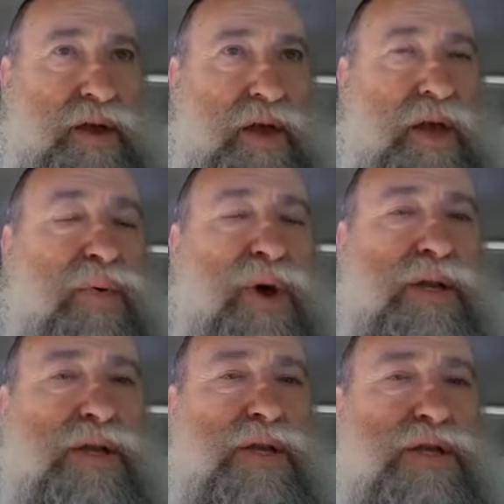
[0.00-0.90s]
He
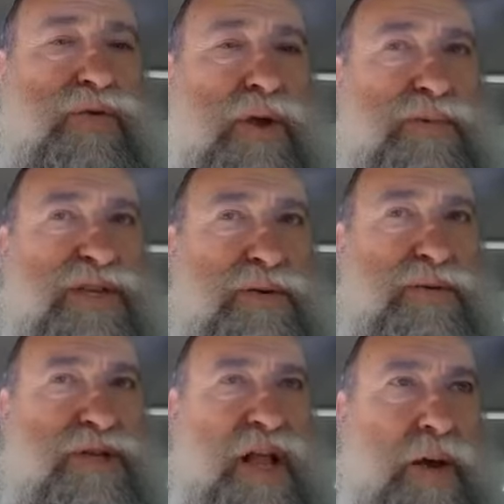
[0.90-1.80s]
quickly screams,
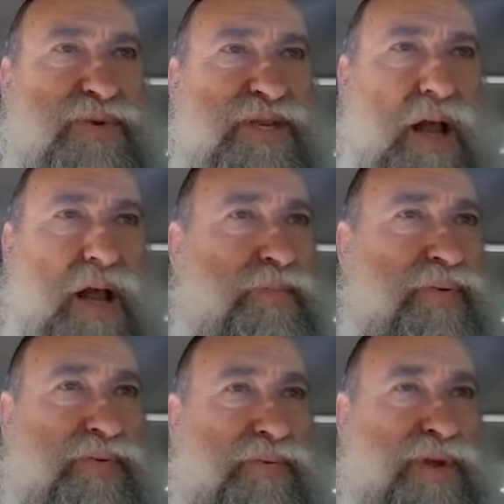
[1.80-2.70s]
"Stop, stop,"
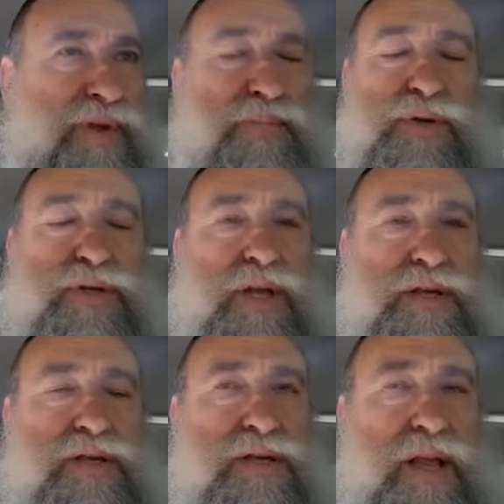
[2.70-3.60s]
but the person
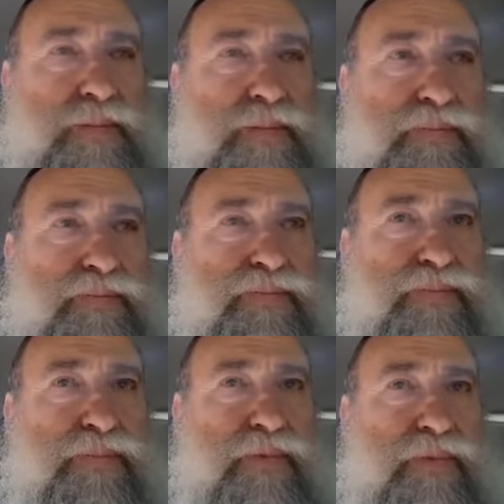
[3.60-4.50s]
doesn't stop.
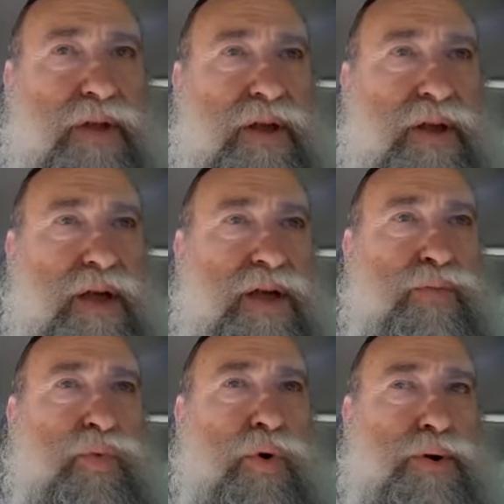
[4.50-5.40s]
He
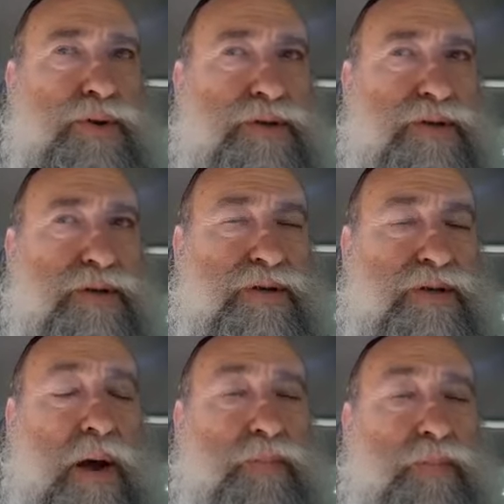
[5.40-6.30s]
warns,
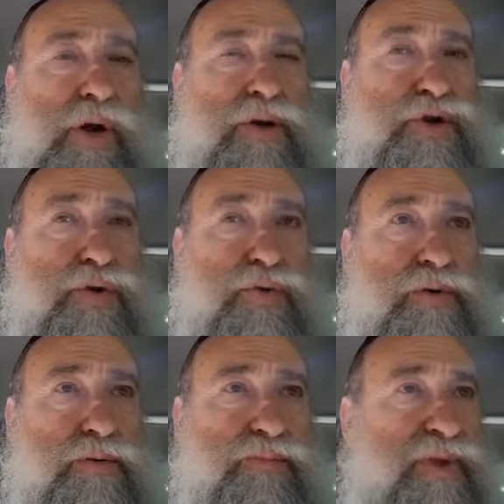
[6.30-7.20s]
"Stop or I'll shoot,"
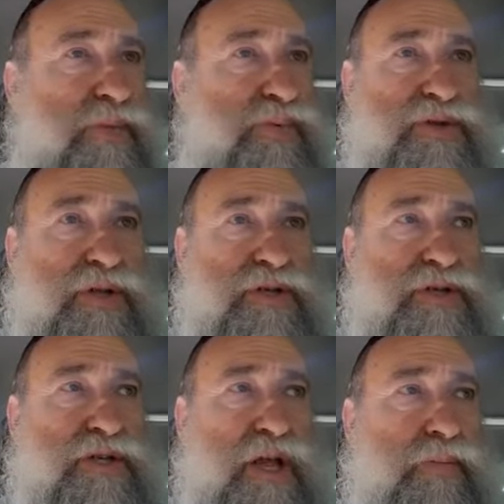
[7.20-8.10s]
but the person doesn't
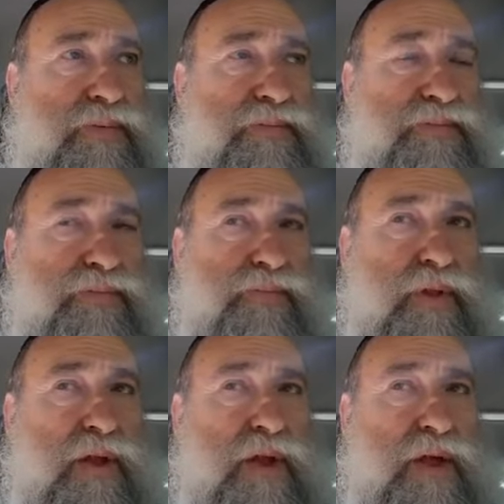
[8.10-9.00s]
stop.
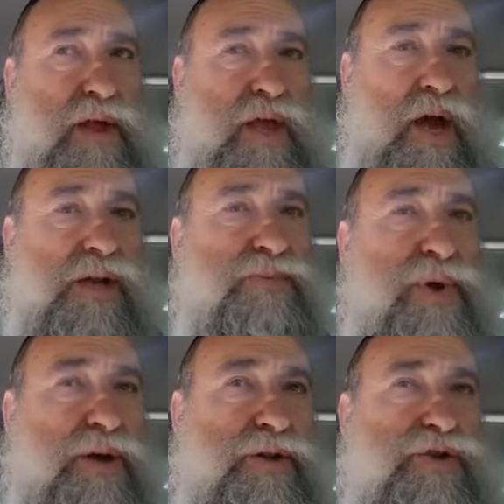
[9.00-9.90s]
He hides
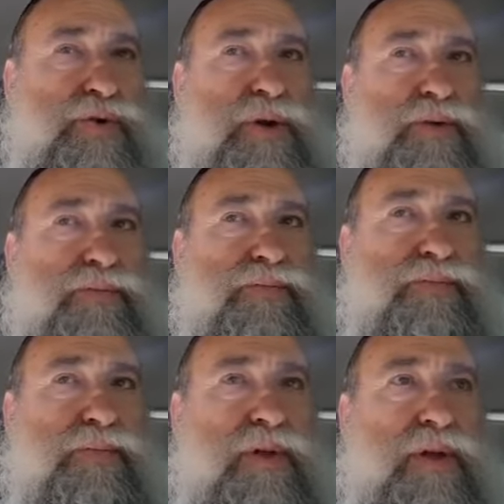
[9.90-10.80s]
behind a tree.
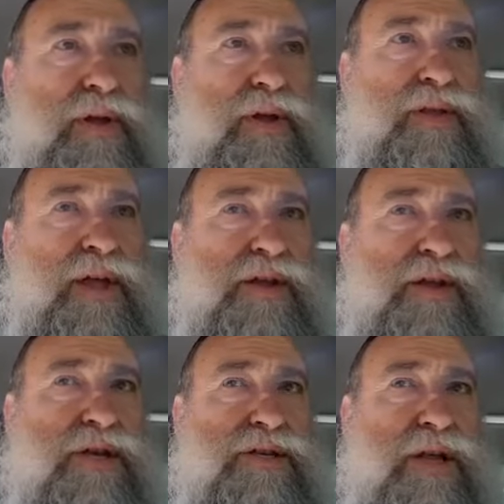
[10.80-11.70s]
Then he
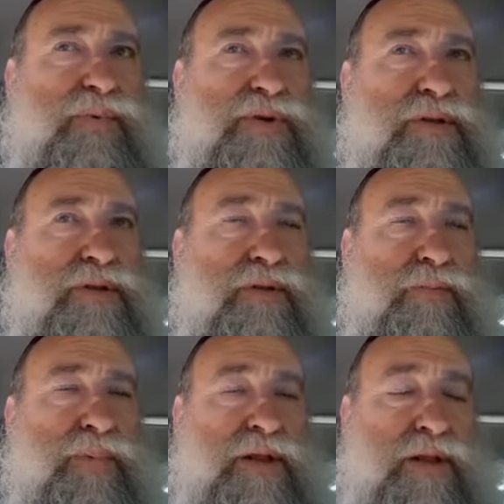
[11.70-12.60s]
sees that person
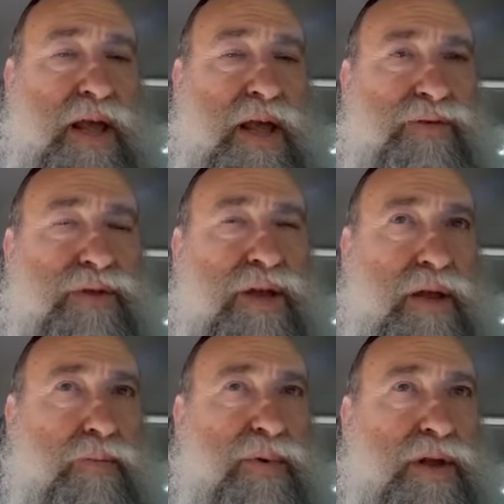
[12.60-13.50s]
bending down,
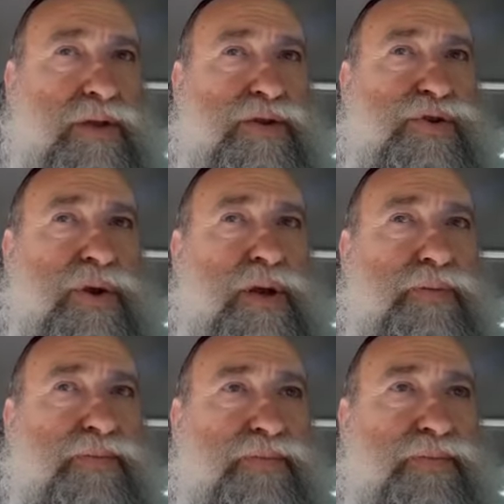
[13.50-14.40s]
digging beneath the tree.
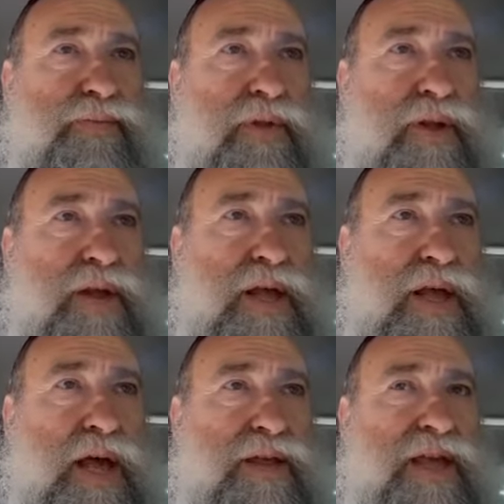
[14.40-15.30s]

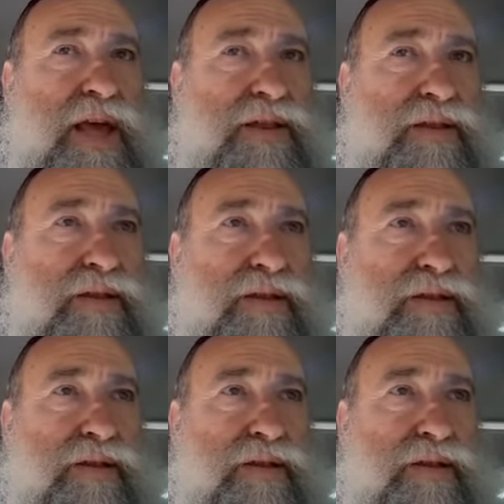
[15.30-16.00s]
And then